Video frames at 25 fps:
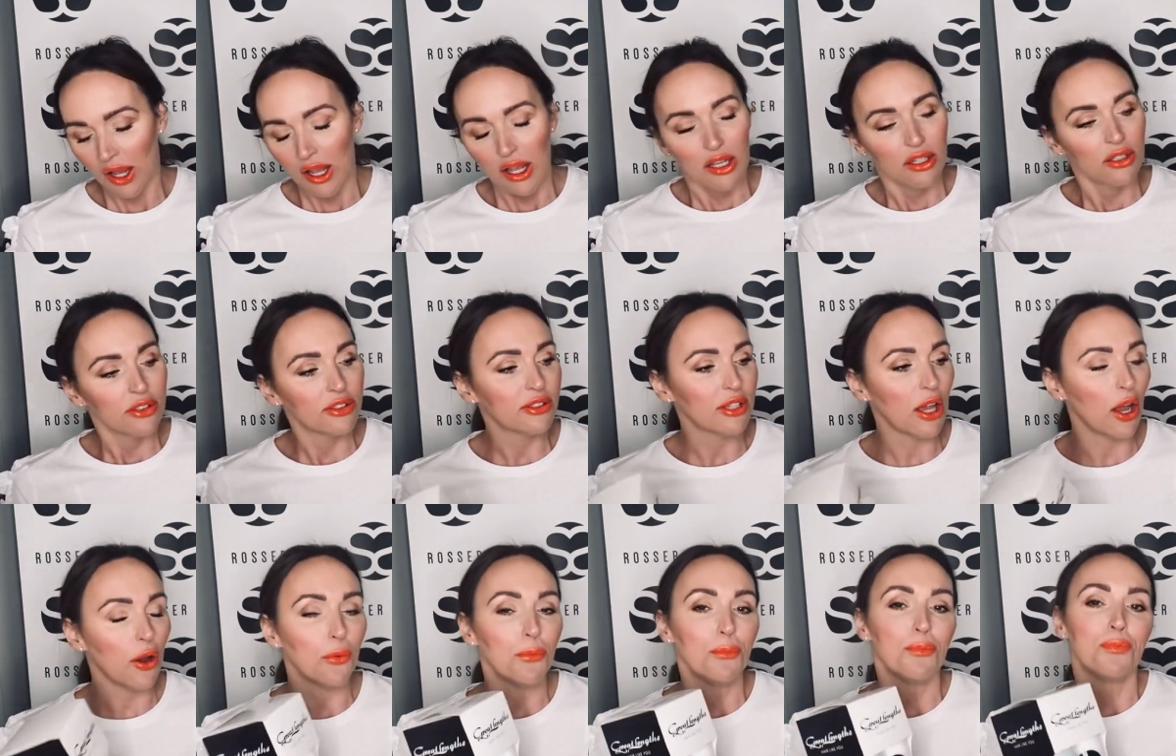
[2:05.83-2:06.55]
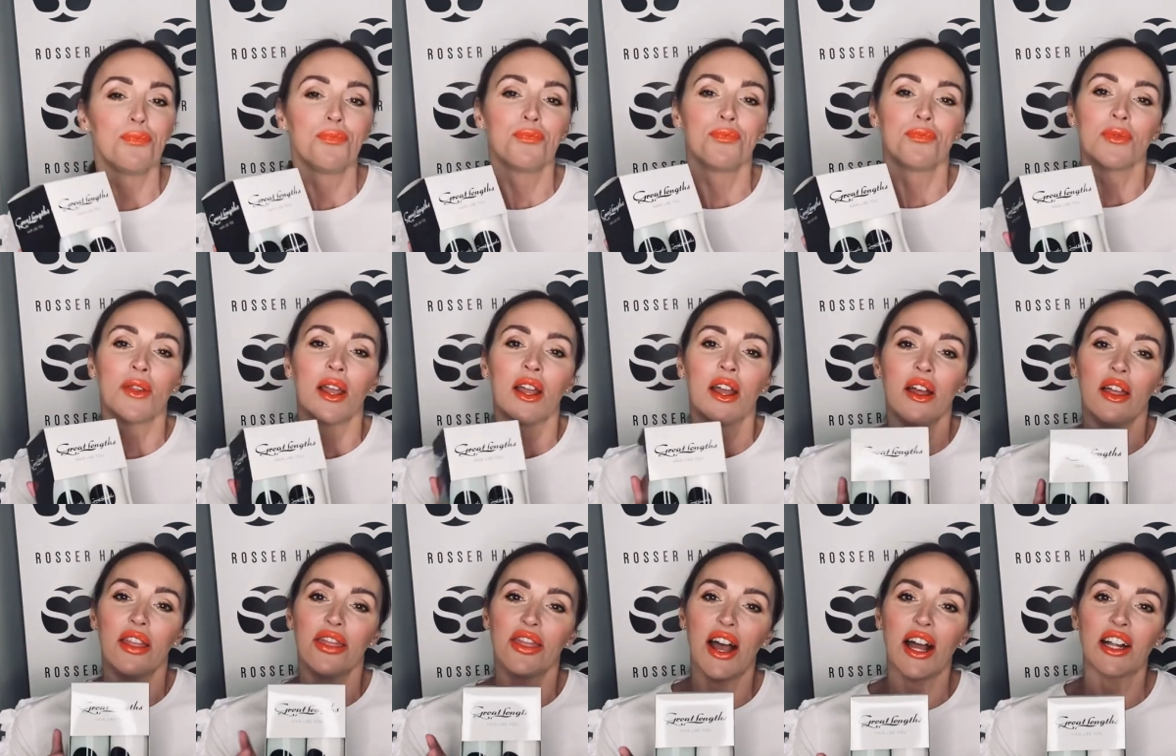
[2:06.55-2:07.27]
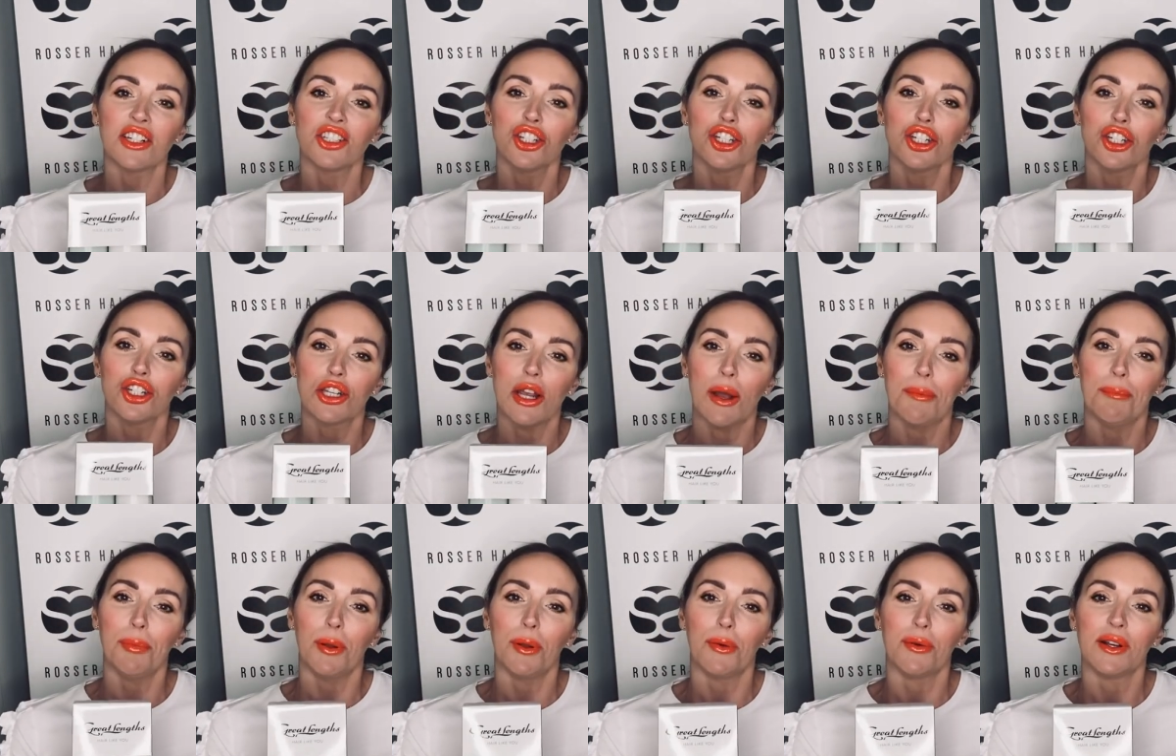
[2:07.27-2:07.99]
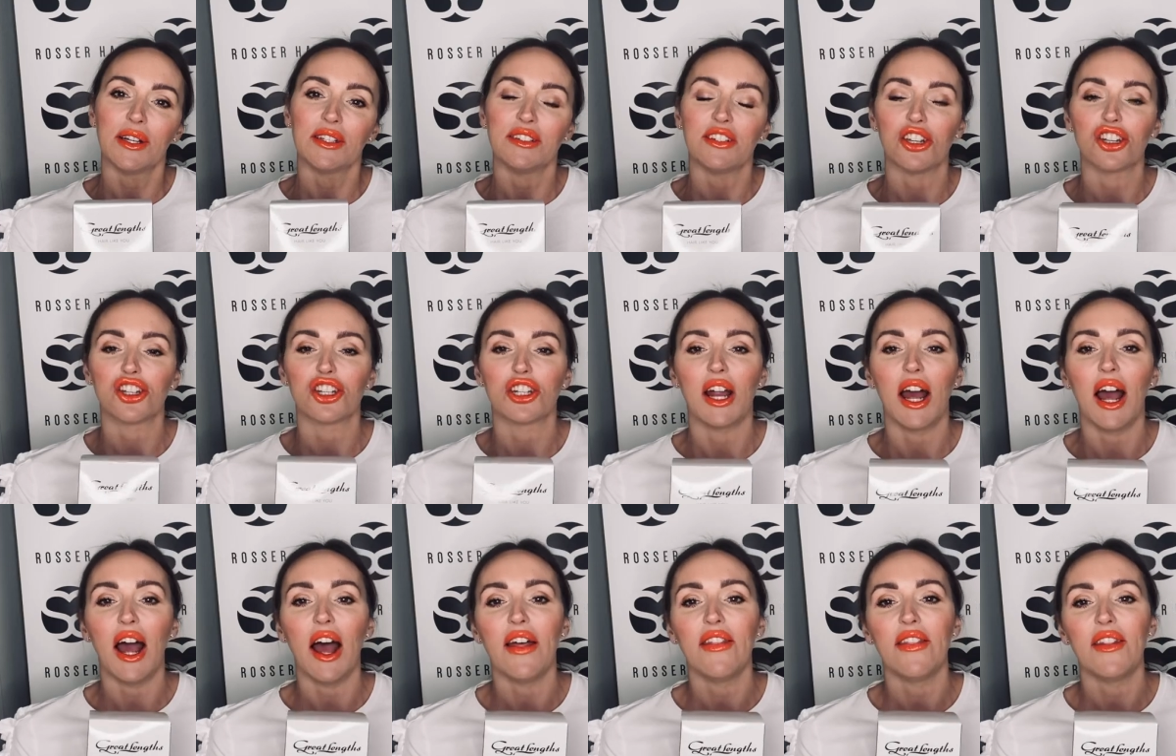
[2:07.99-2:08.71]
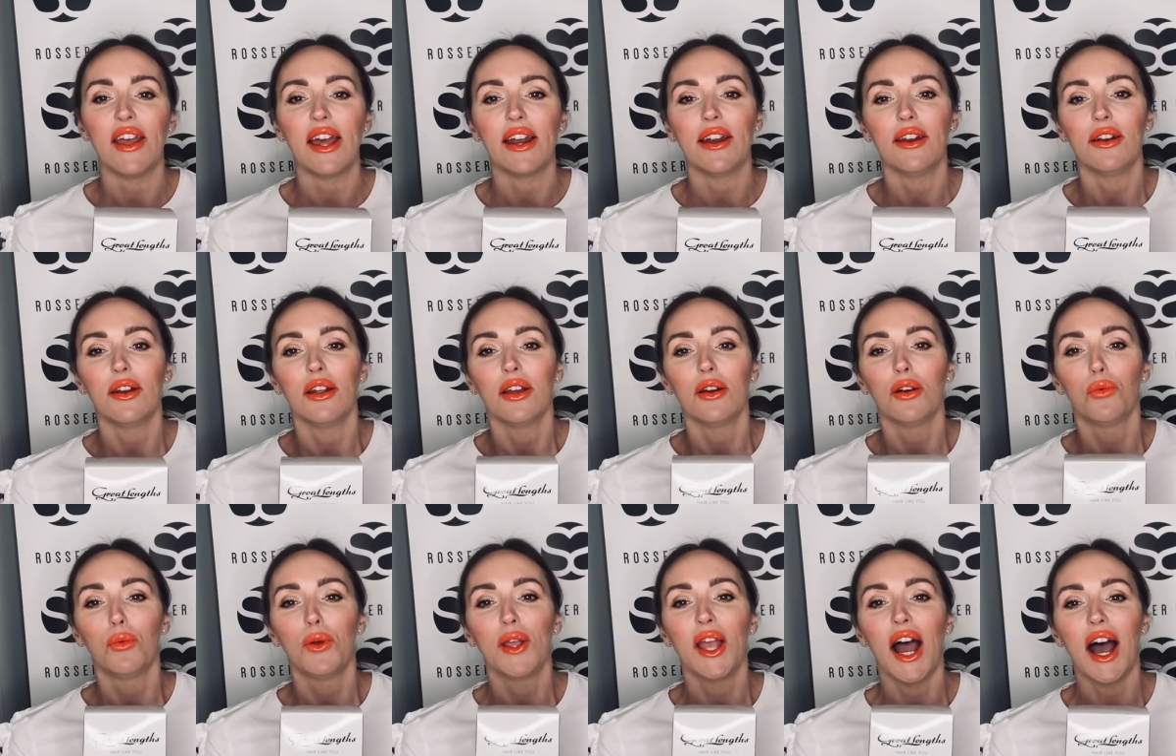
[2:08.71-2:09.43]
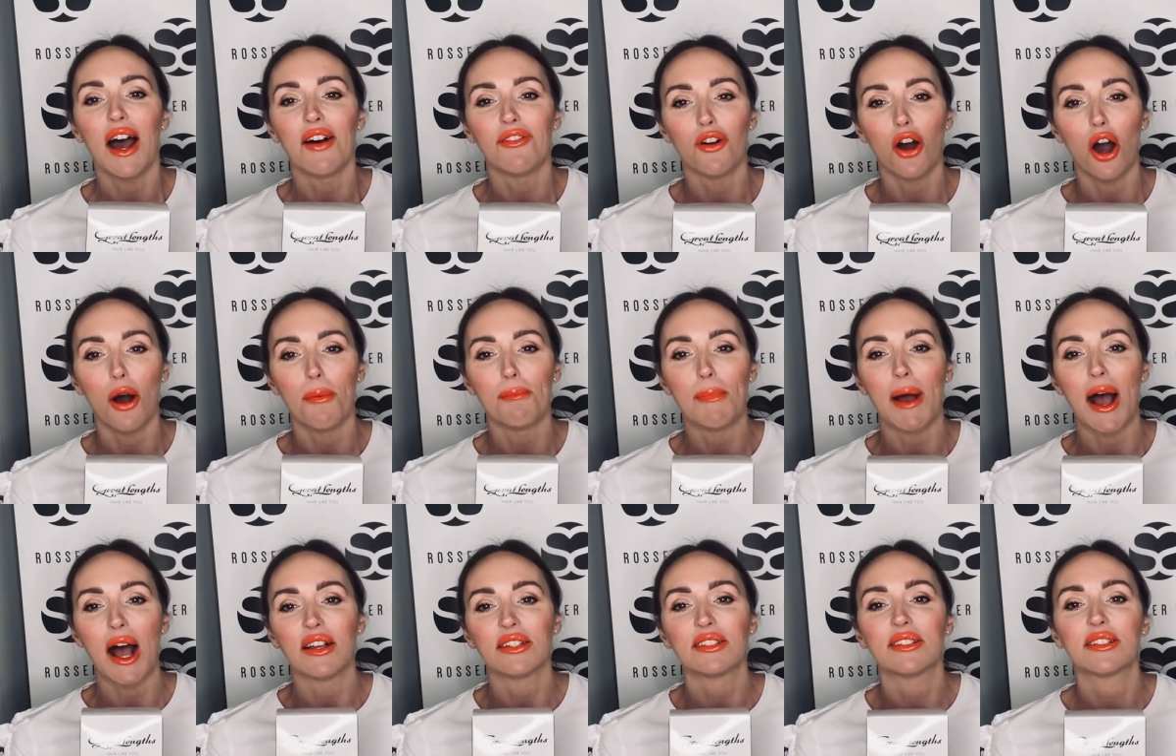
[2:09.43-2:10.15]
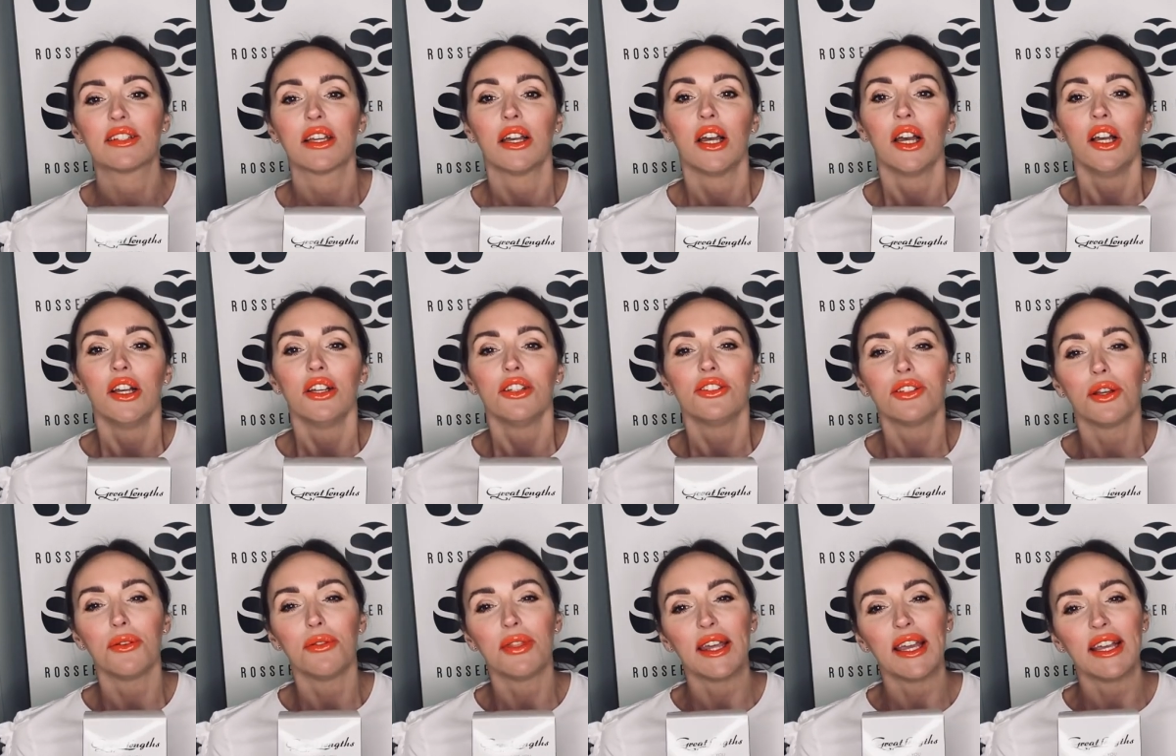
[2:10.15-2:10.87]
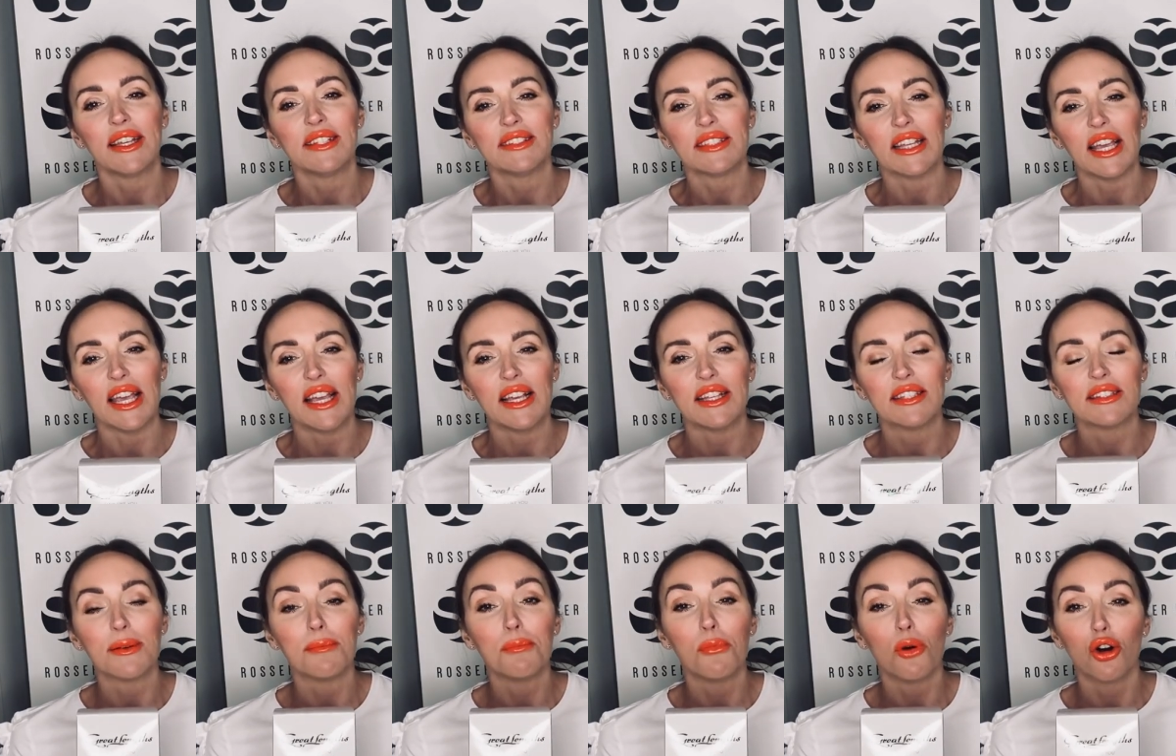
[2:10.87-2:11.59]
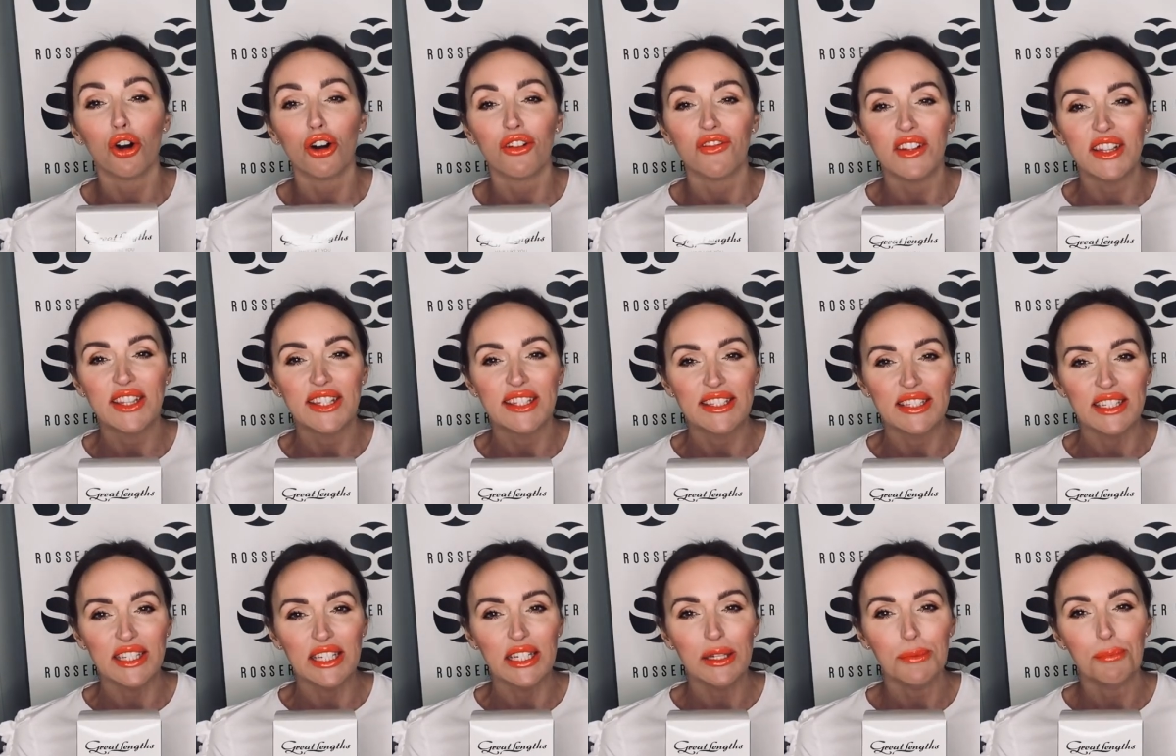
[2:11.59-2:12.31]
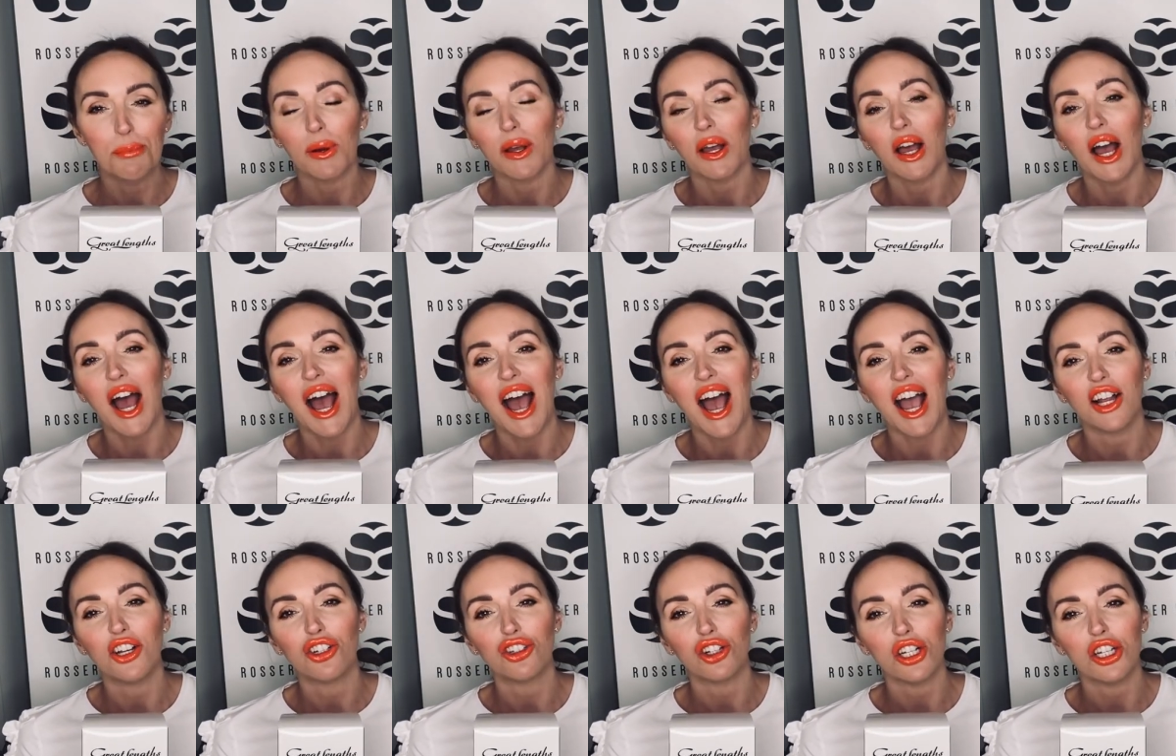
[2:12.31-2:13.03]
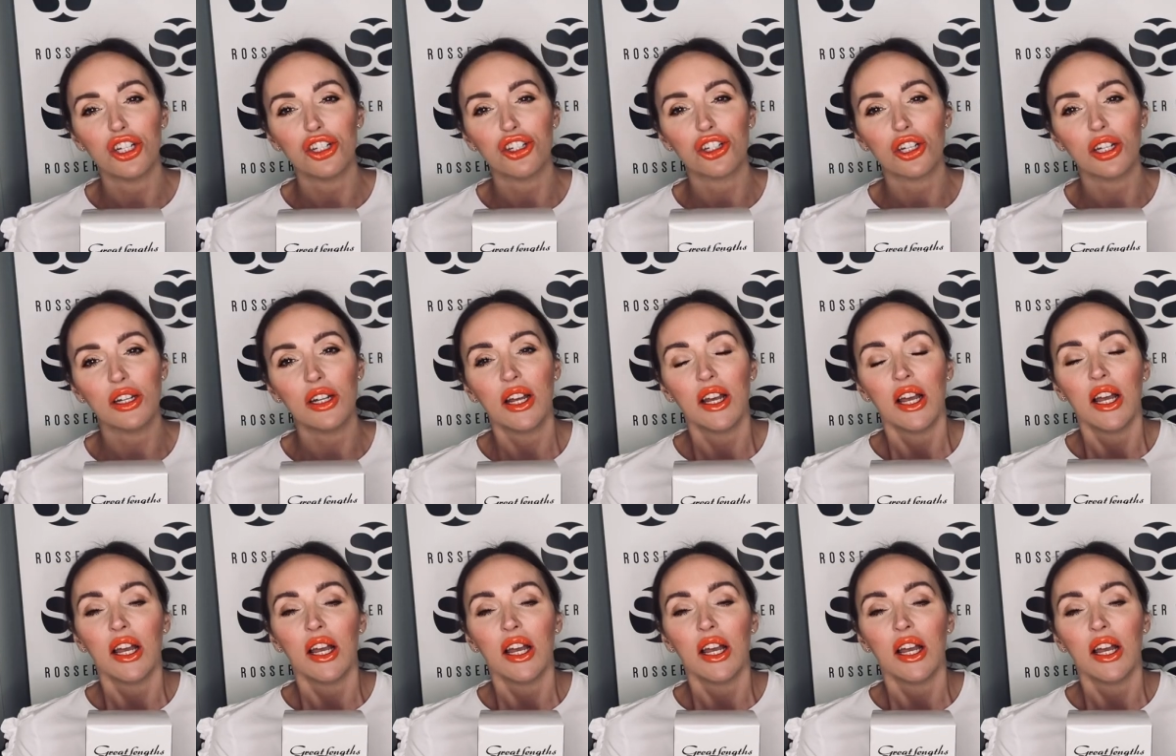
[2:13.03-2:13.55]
So that's your shampoo and conditioner, and then we have our mask. So this is more of a deep hydration.